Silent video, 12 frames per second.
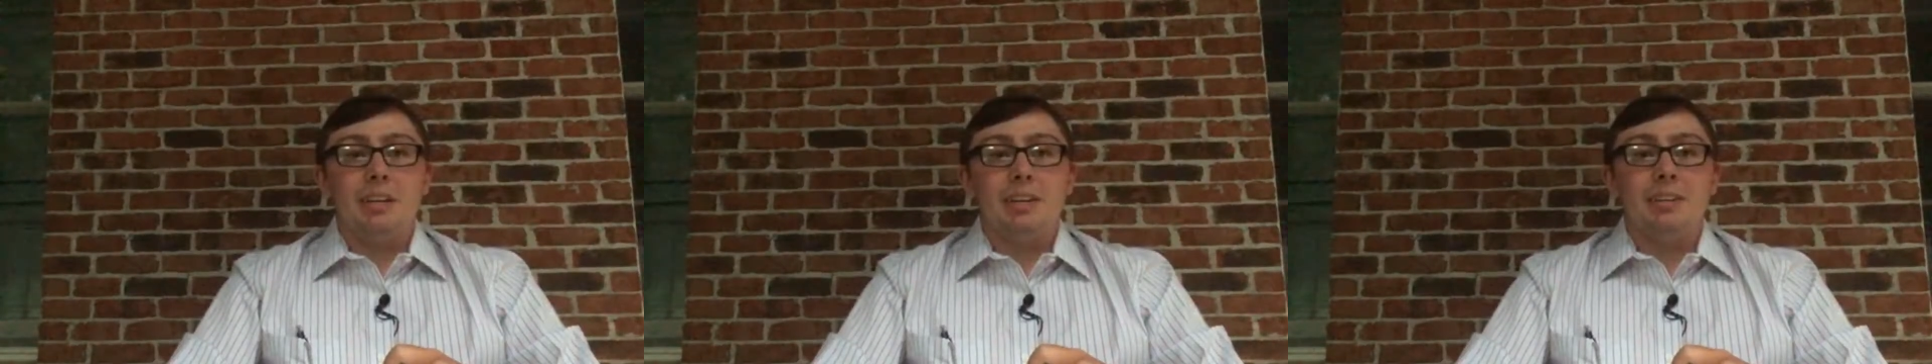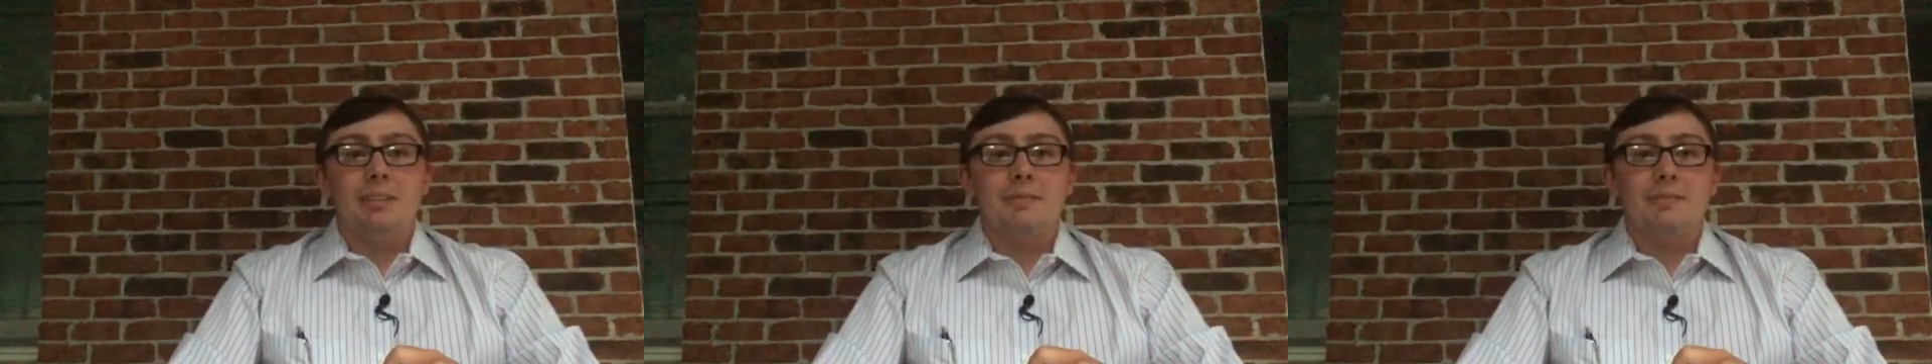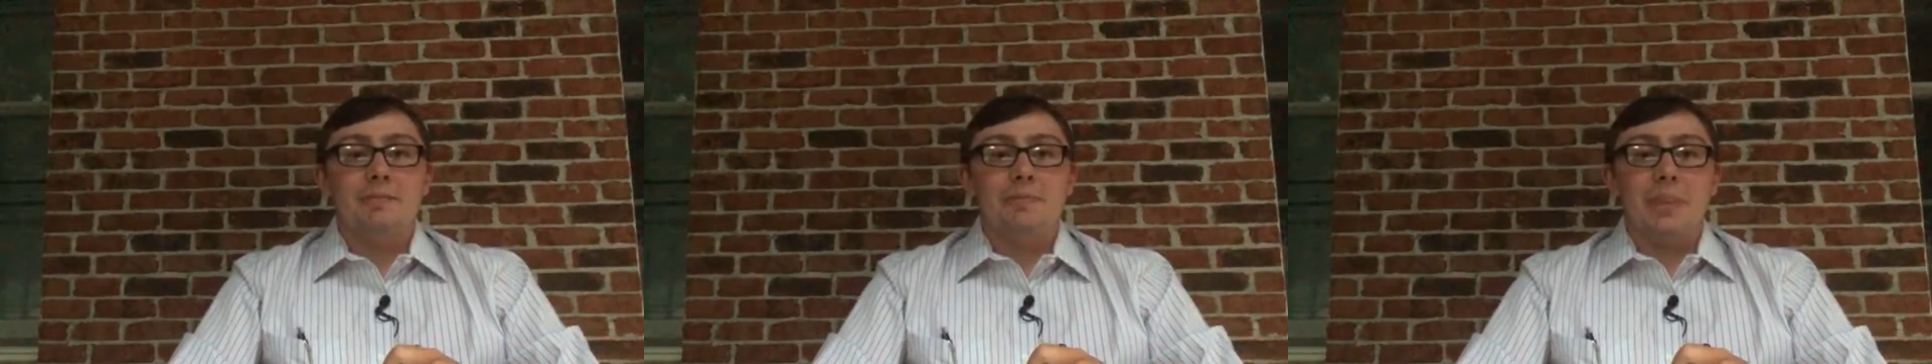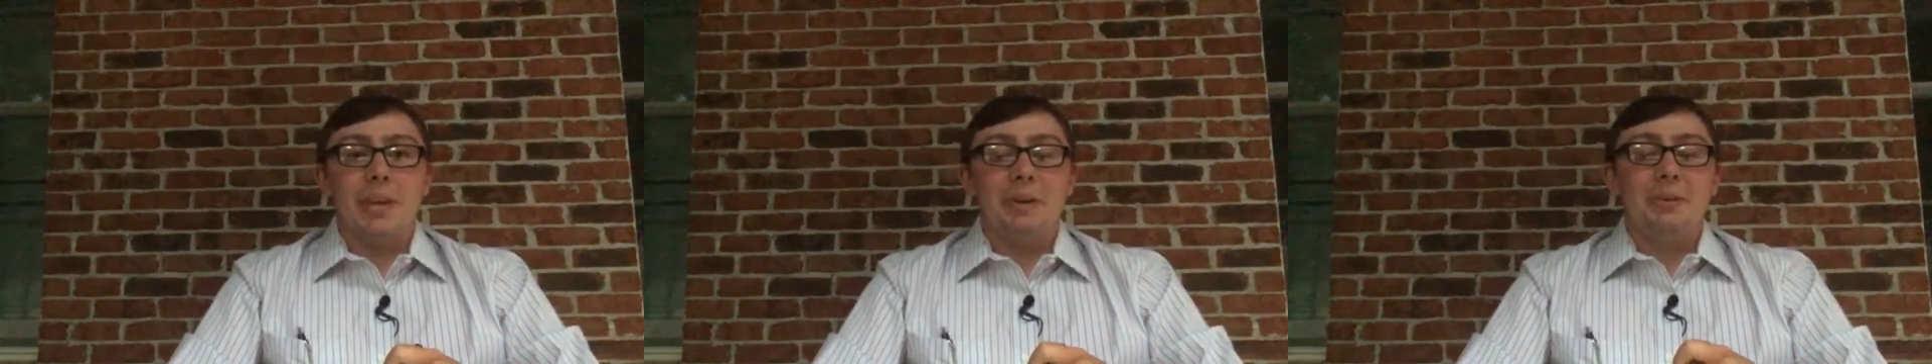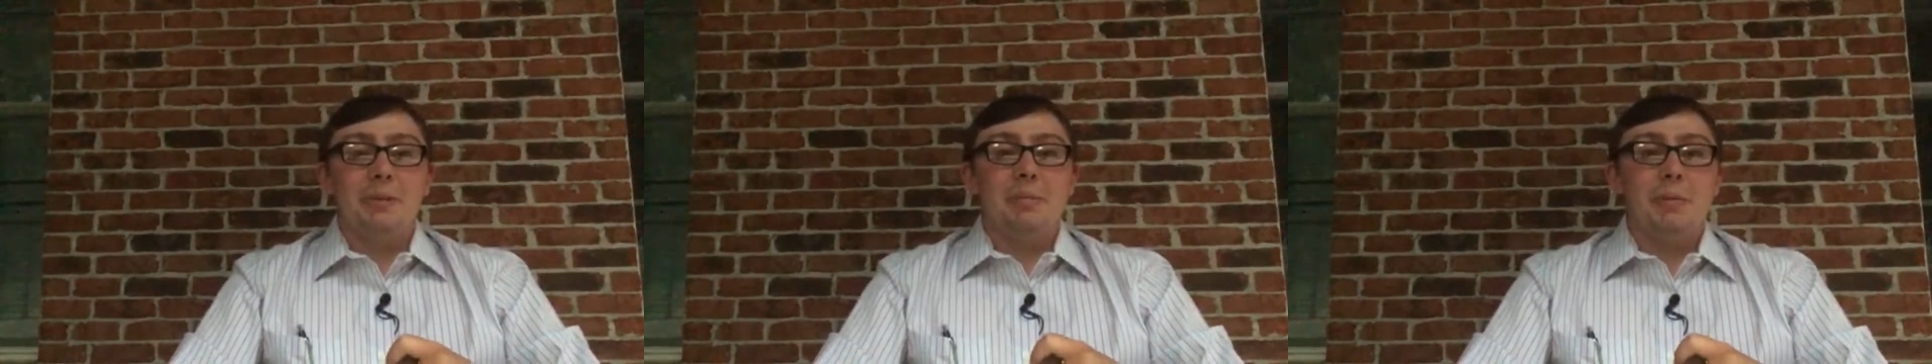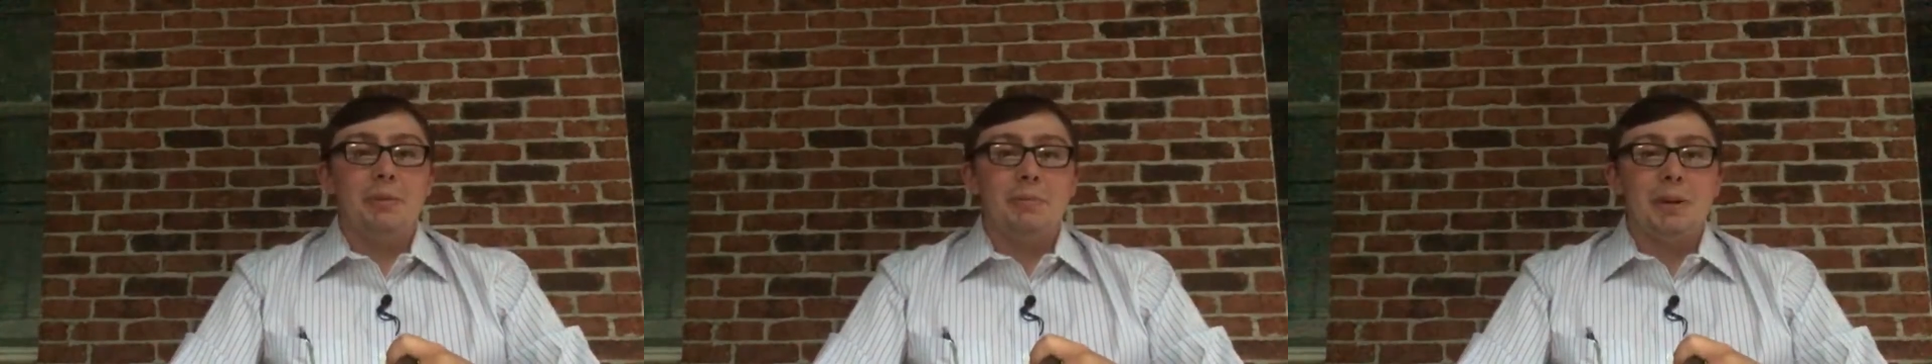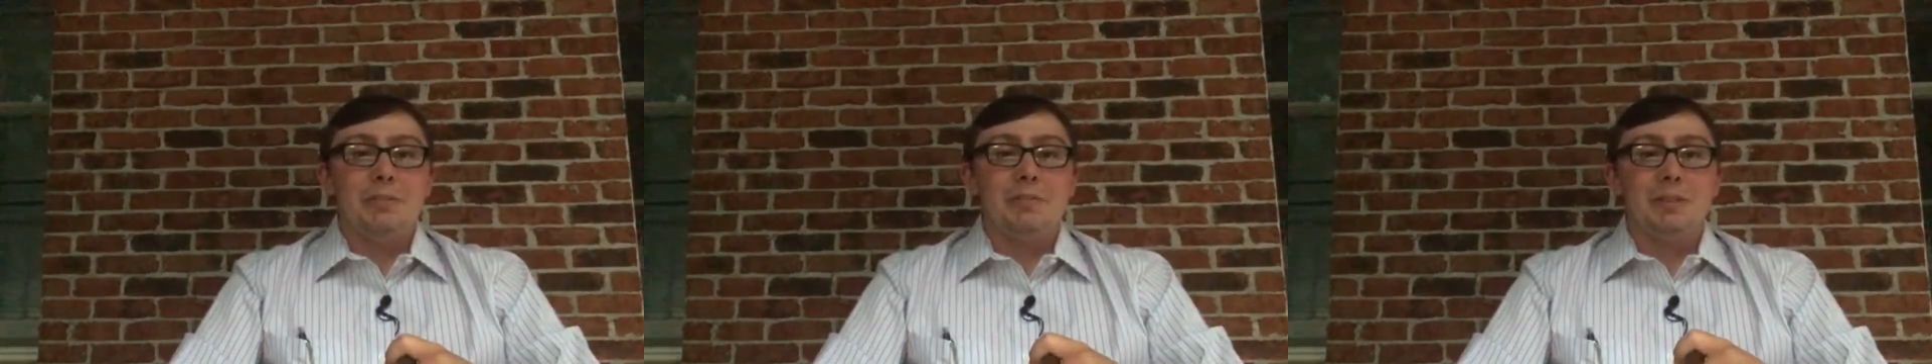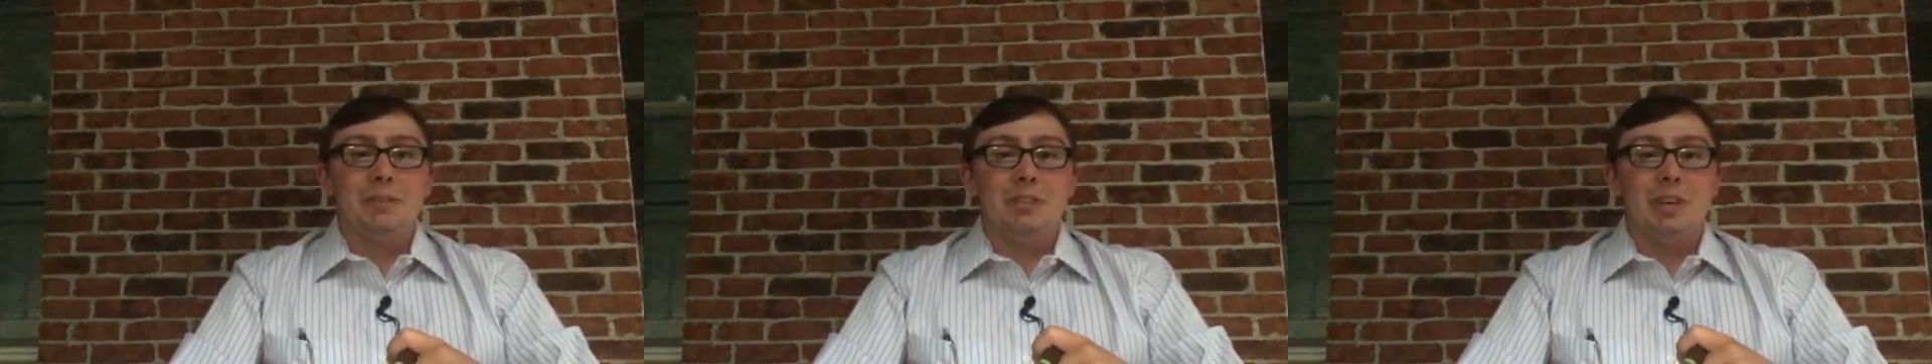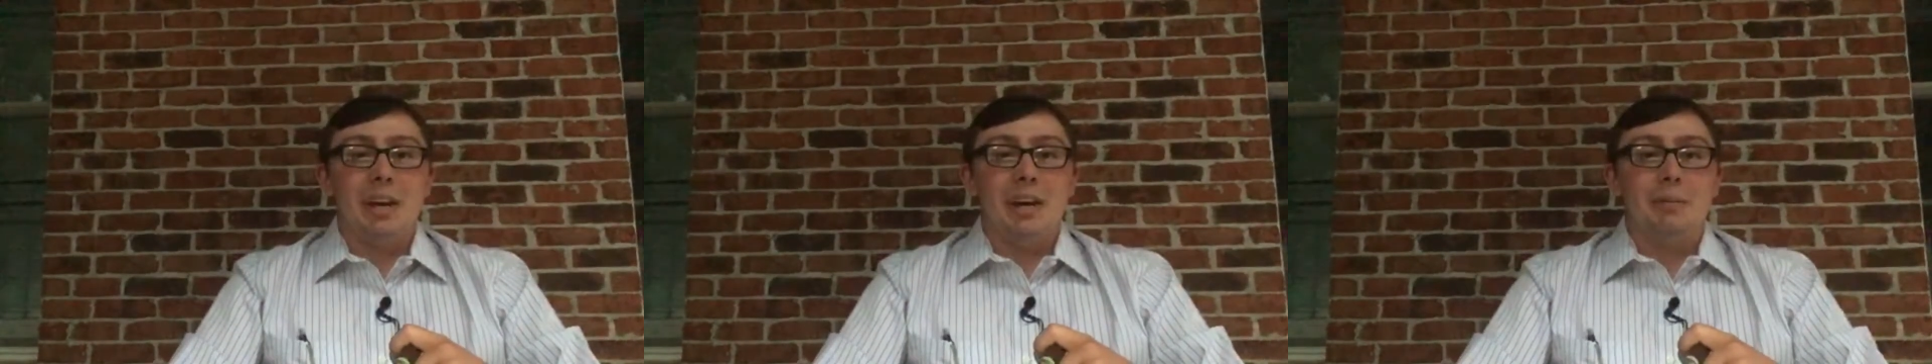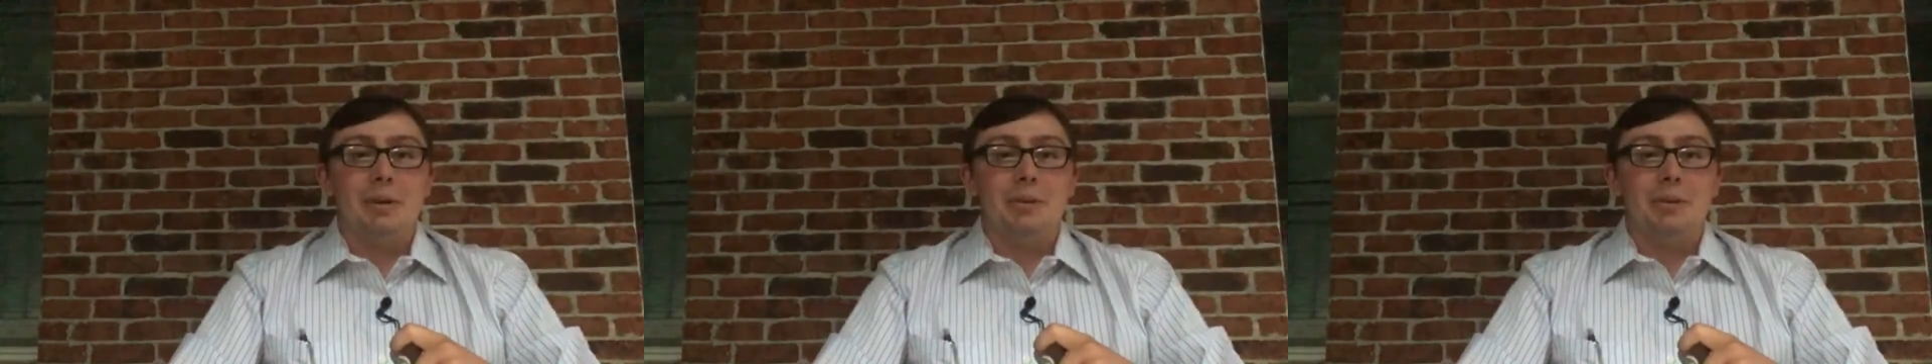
And I remember my first job,